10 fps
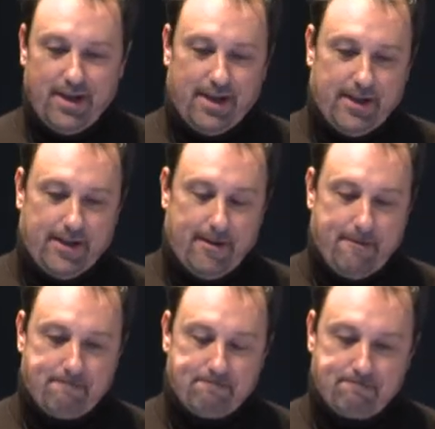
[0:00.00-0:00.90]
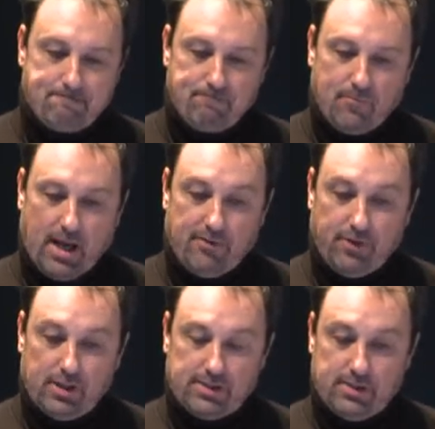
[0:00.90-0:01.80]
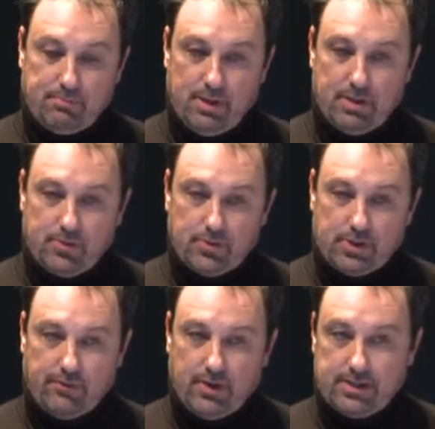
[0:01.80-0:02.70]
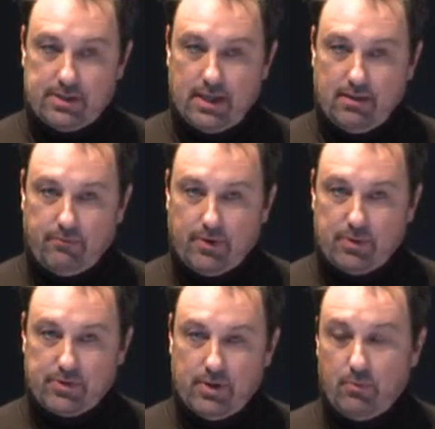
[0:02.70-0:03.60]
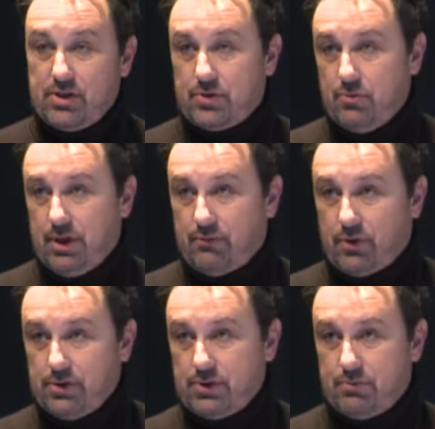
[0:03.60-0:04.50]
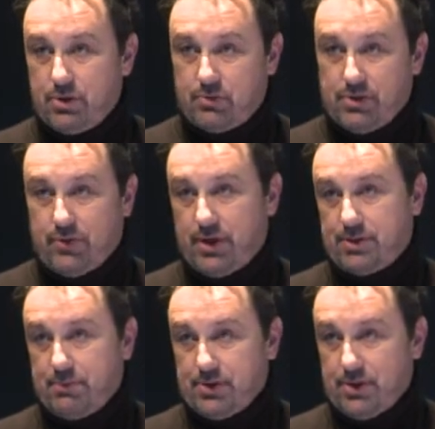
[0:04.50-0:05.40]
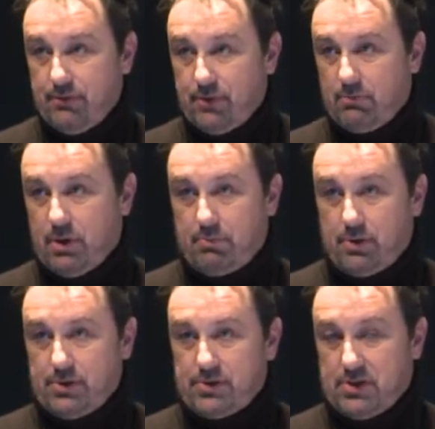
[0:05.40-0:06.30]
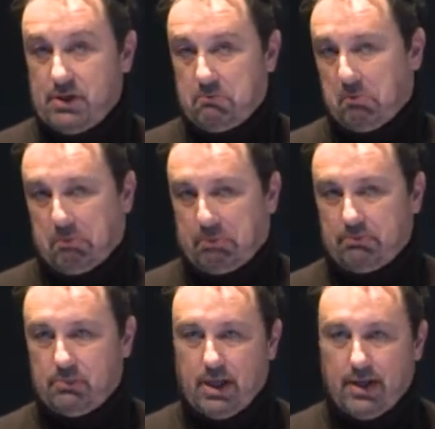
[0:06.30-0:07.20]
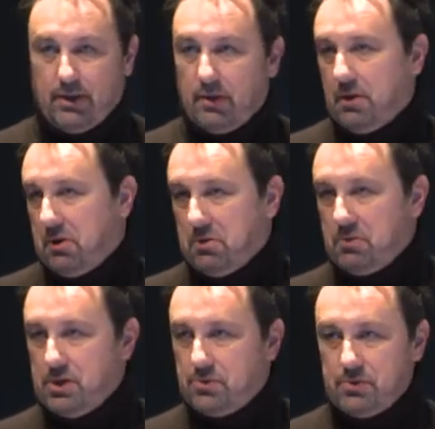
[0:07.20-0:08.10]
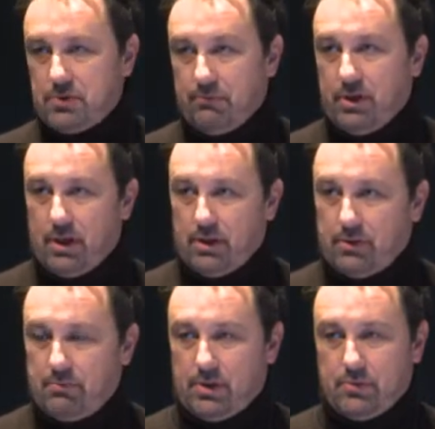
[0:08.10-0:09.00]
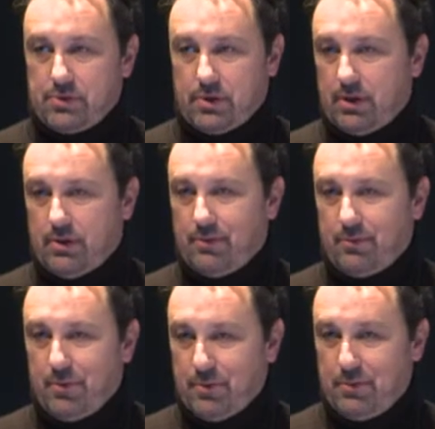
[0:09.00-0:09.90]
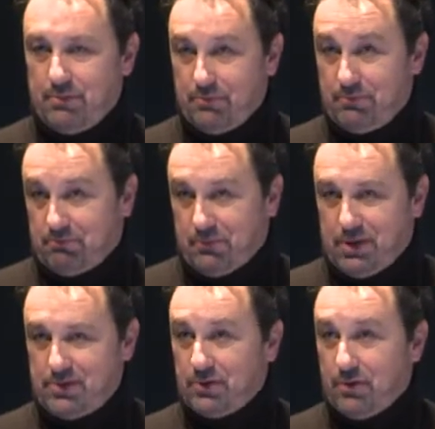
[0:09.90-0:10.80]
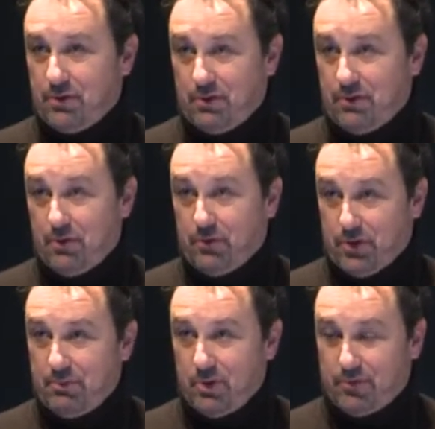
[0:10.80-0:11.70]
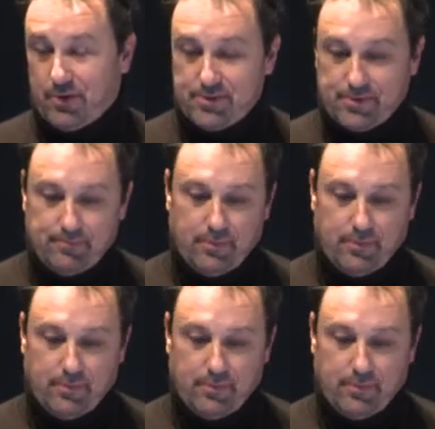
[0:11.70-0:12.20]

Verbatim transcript: Um, I failed simply because at that time there was only one school in France, which was very expensive, and my parents said, "Guy, you need to do something else because uh, we won't be, it's not uh, uh affordable for us."